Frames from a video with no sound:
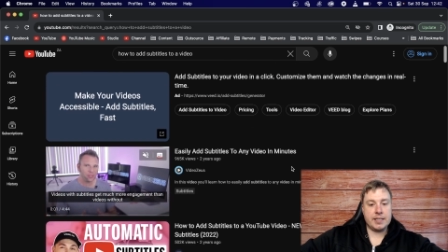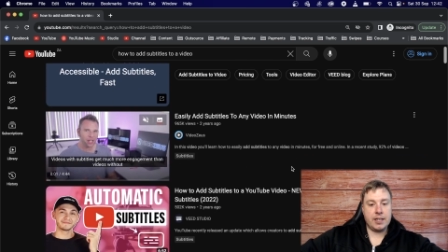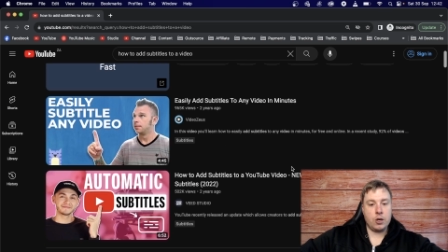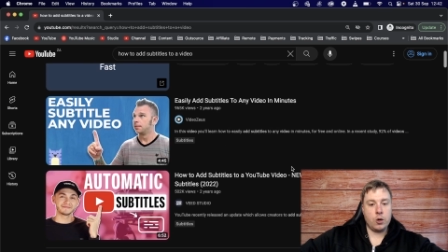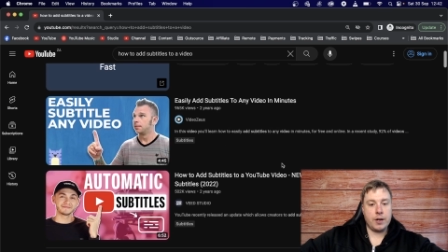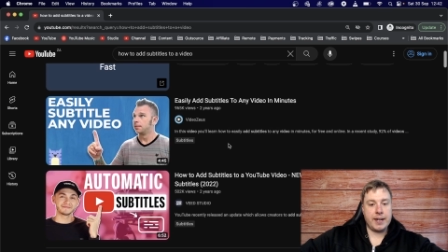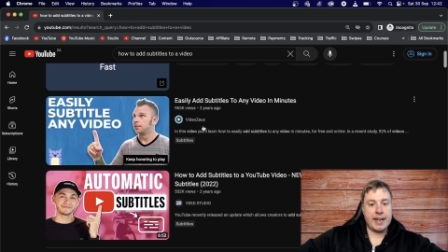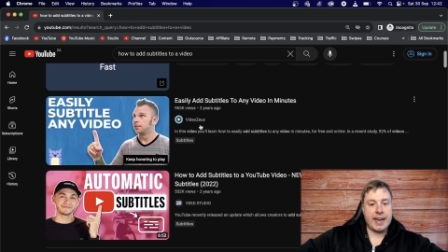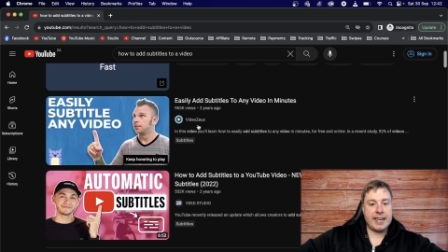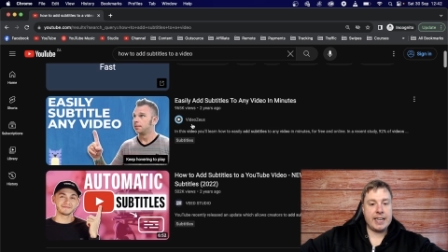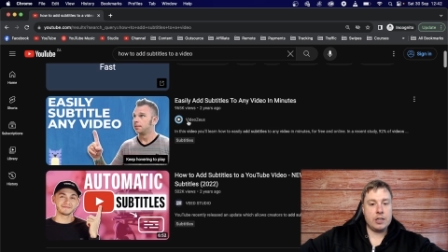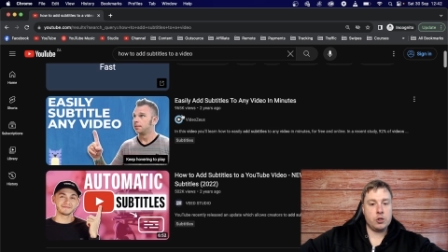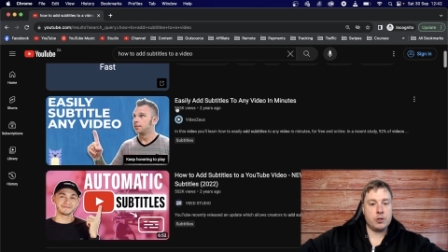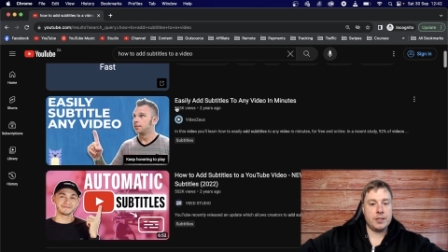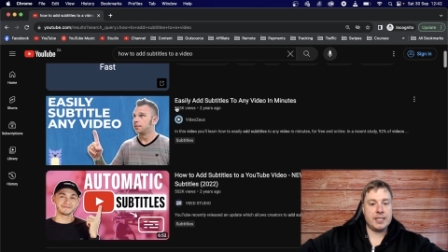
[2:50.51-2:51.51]
It got
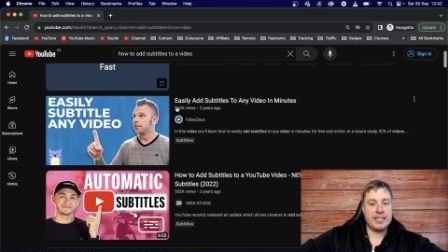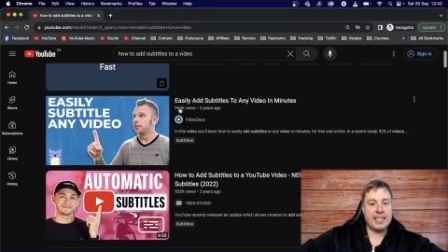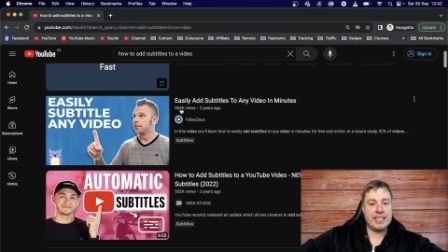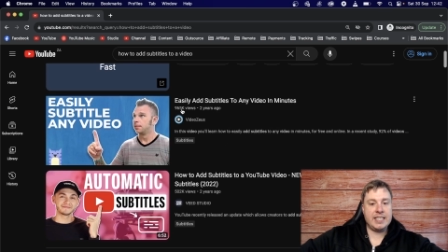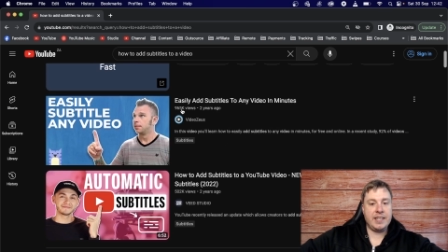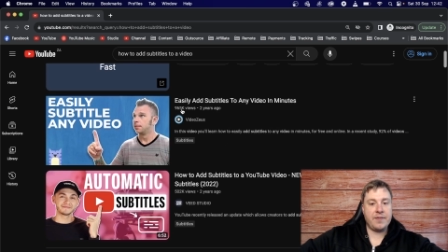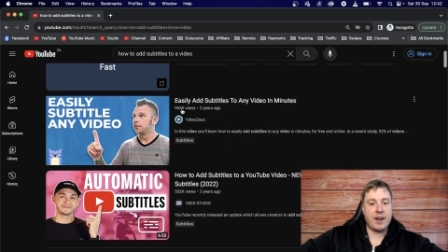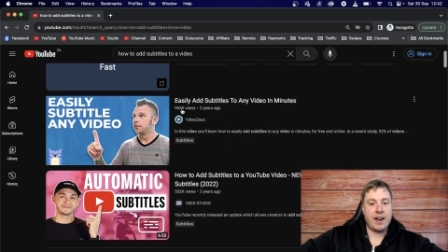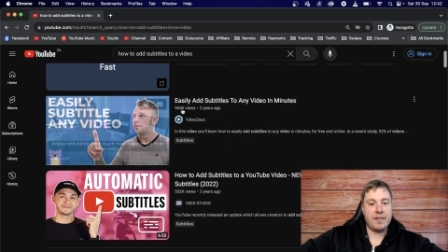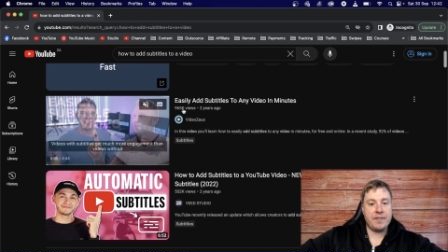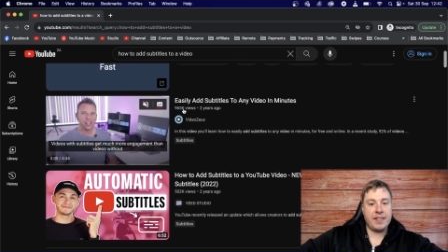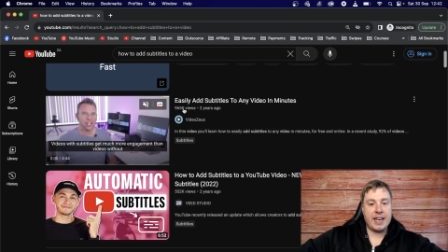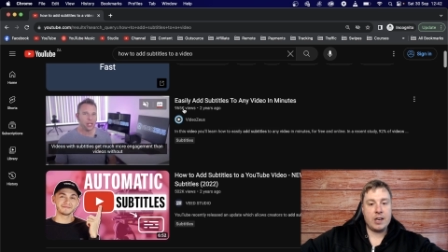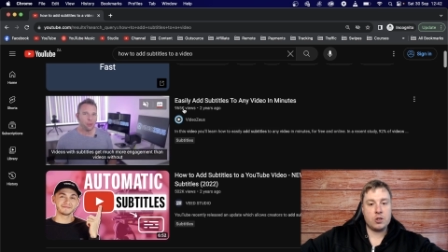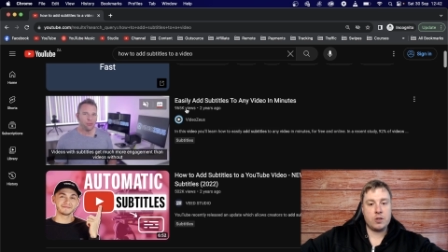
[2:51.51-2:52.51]

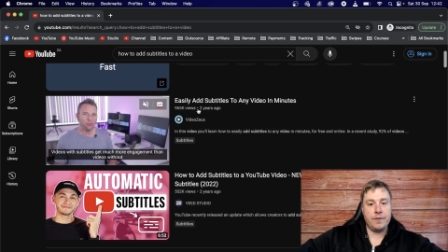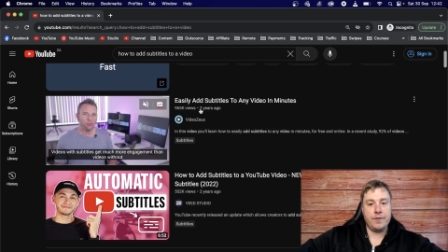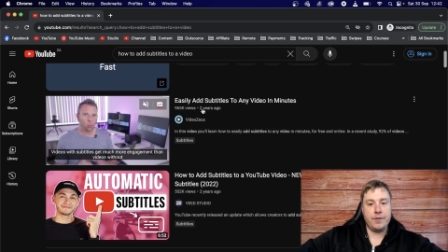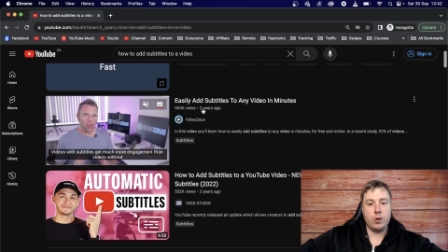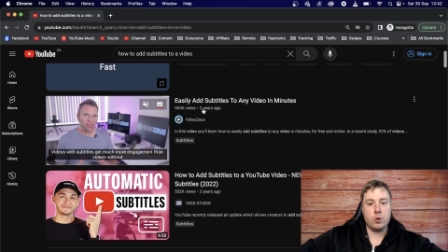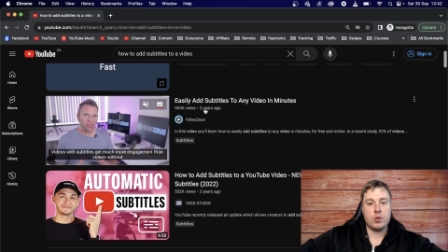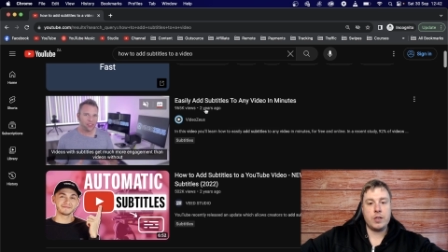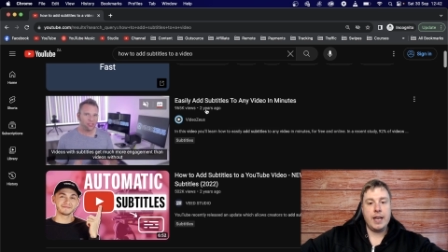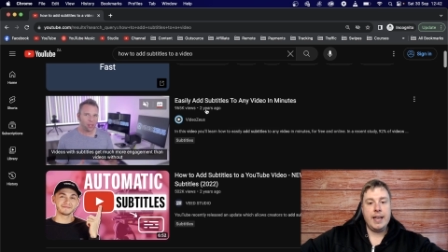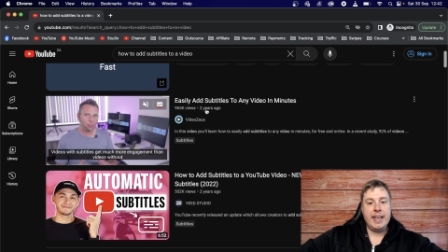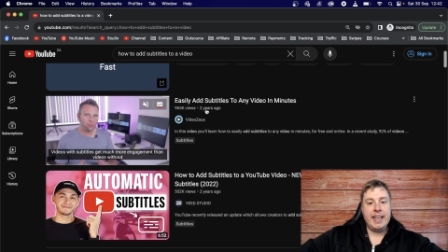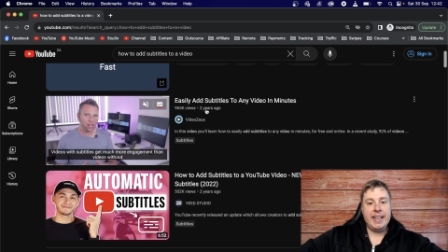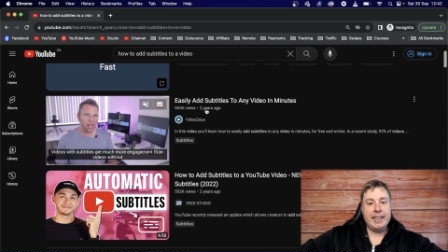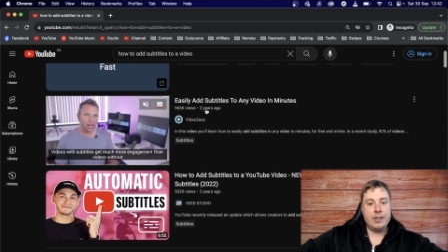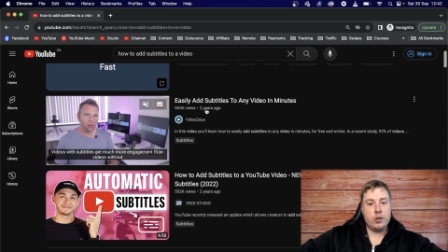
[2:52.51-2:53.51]
965,000 views
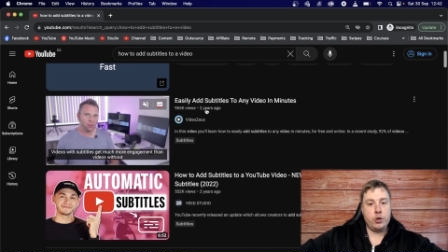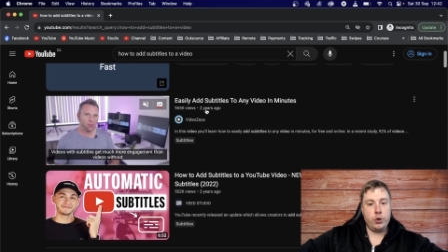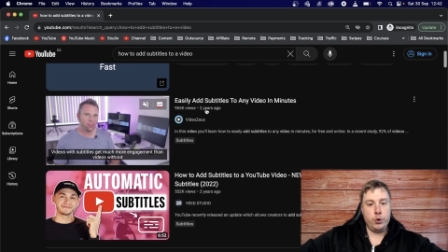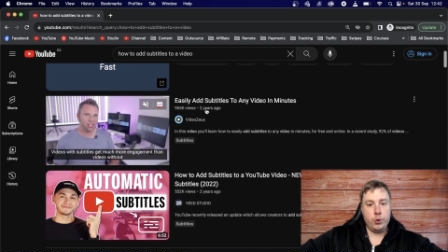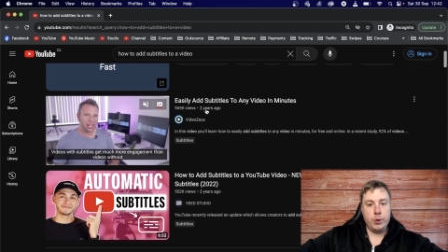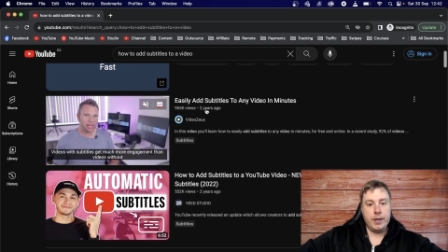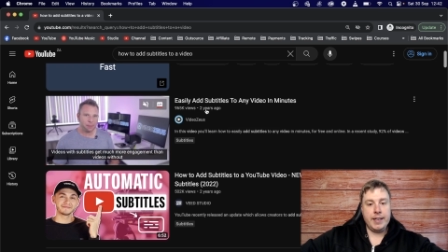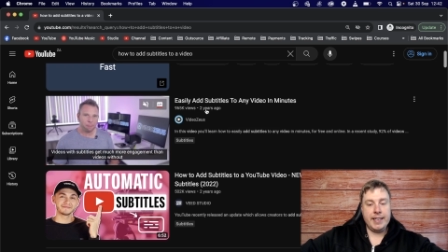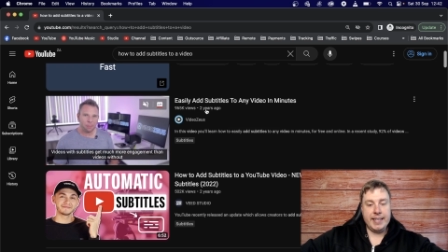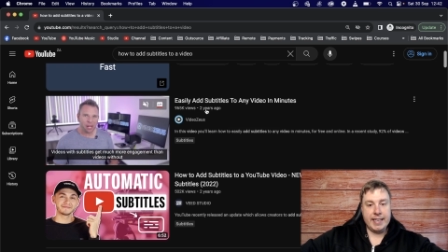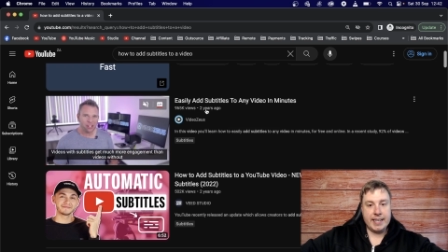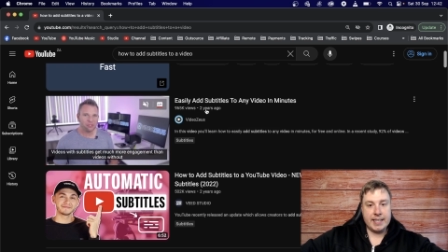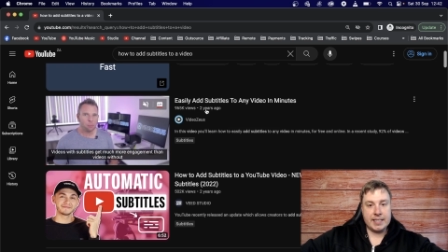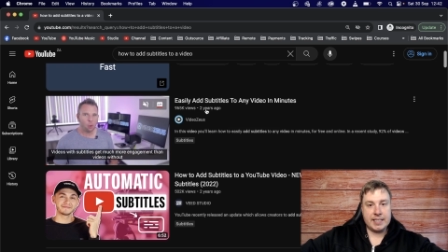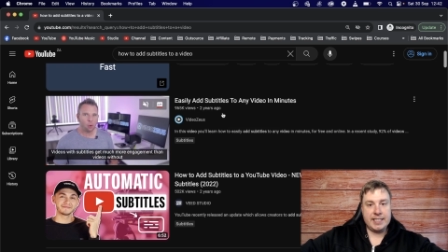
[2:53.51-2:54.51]
in two years.